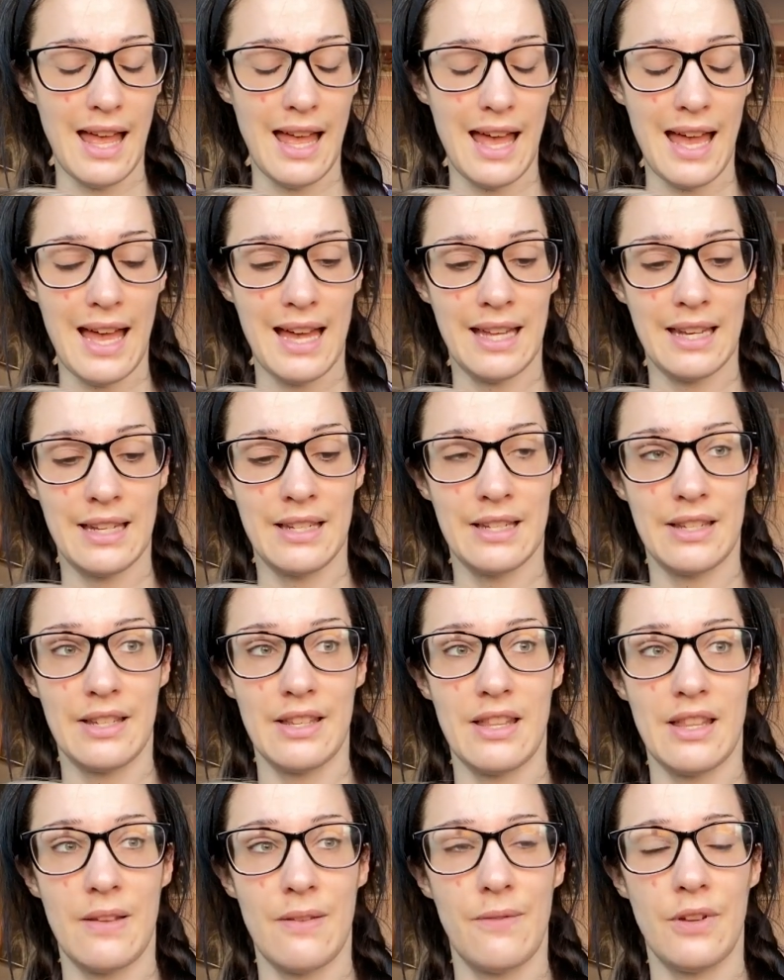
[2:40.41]
and
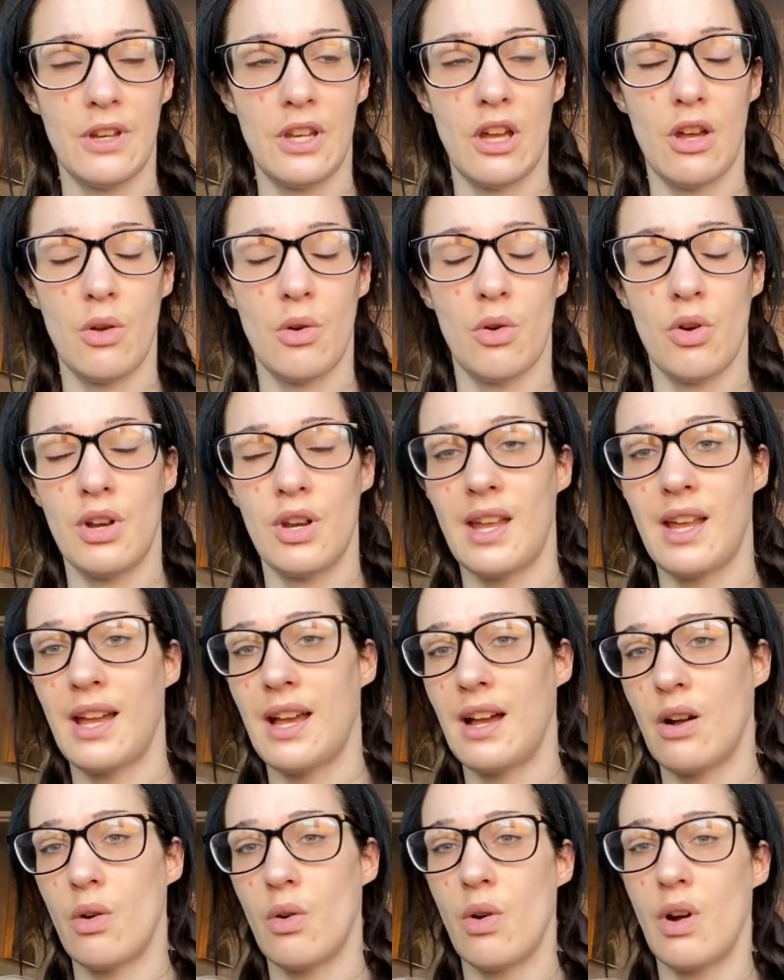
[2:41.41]
the video on
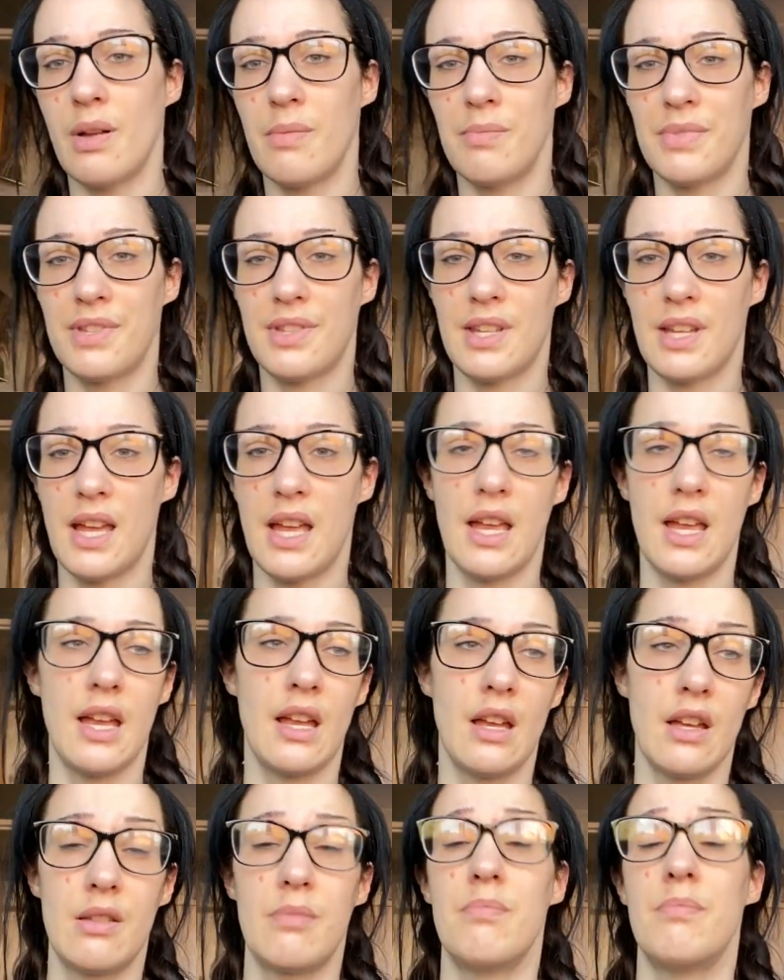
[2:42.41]
how I'm
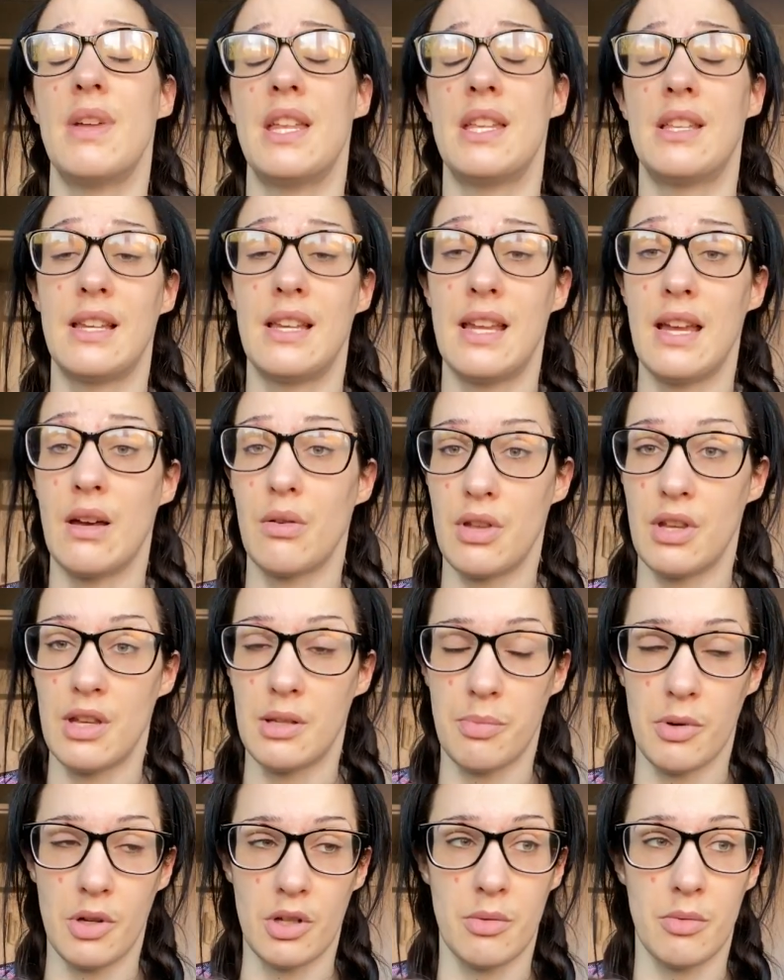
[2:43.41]
staying as mentally healthy as
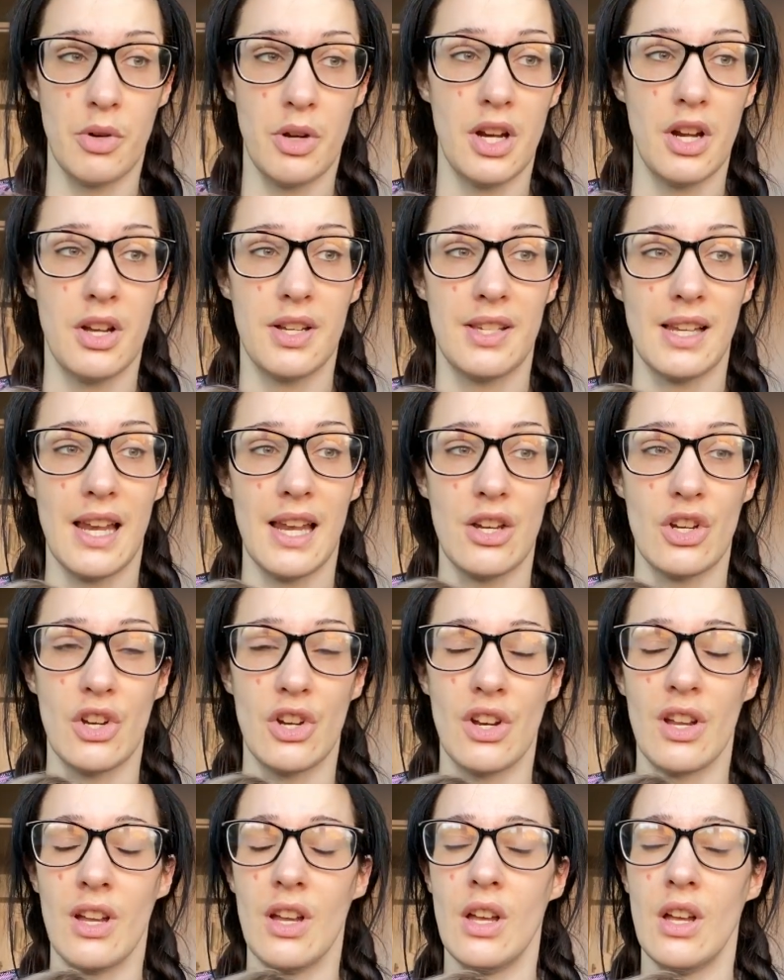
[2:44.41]
possible in
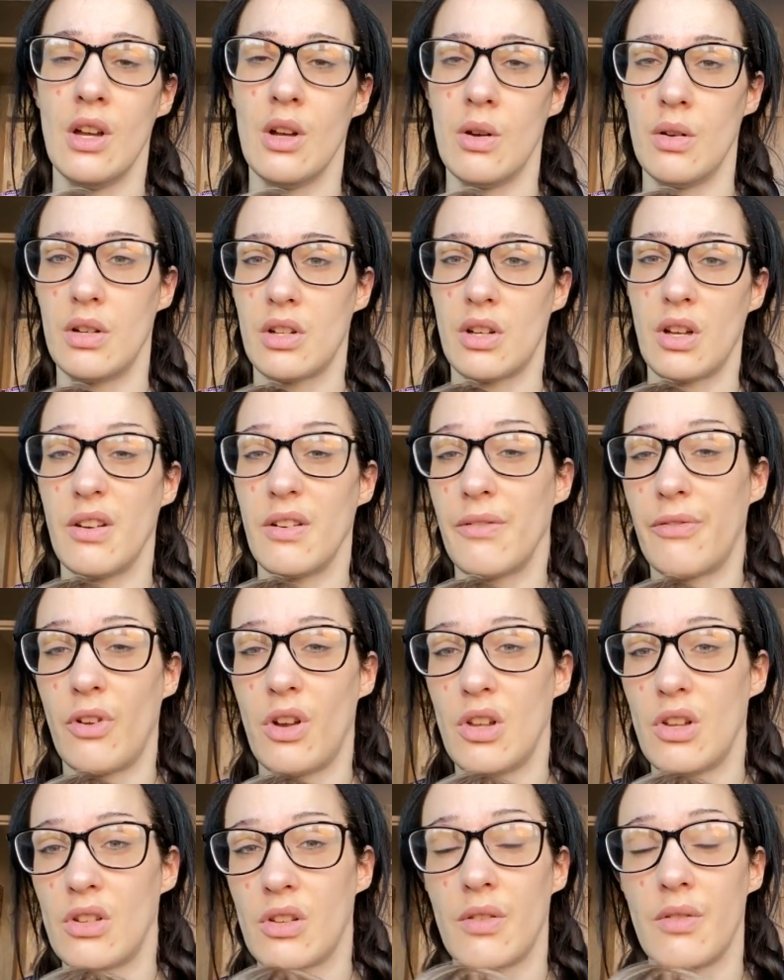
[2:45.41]
isolation, which kind of
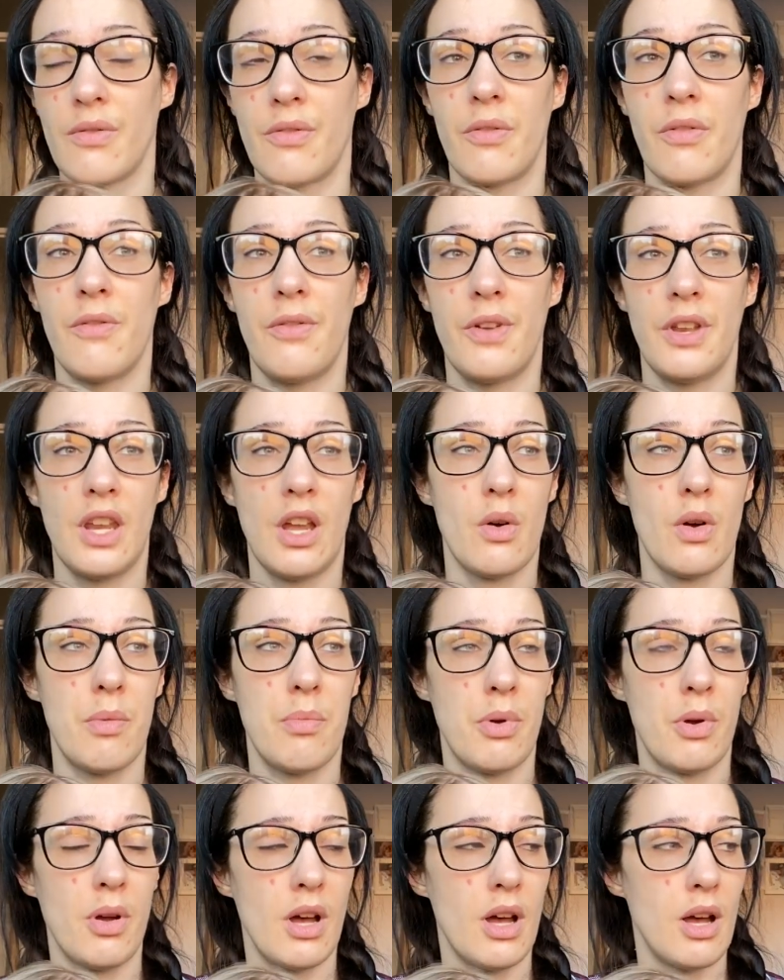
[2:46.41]
follows on from the video I
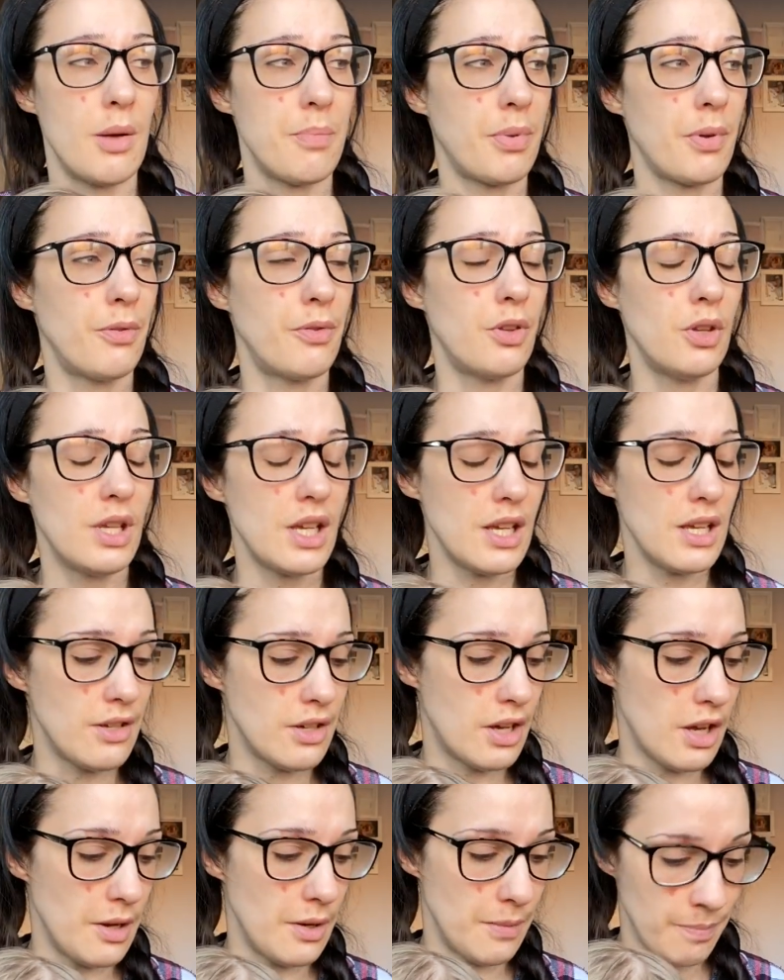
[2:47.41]
put up a few days
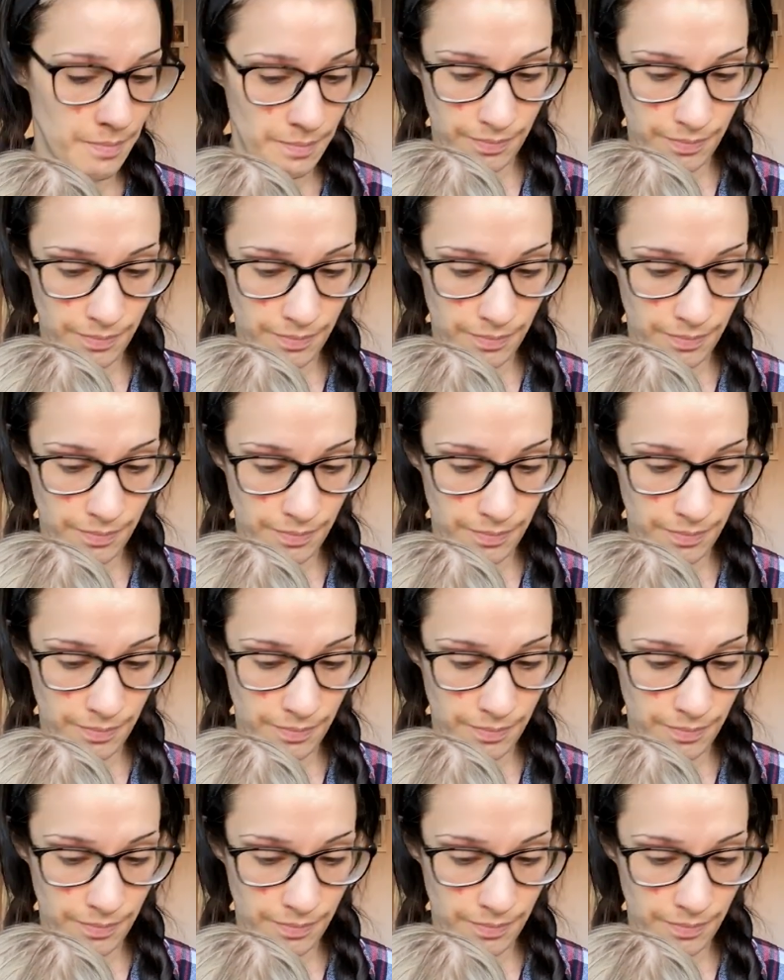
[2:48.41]
ago.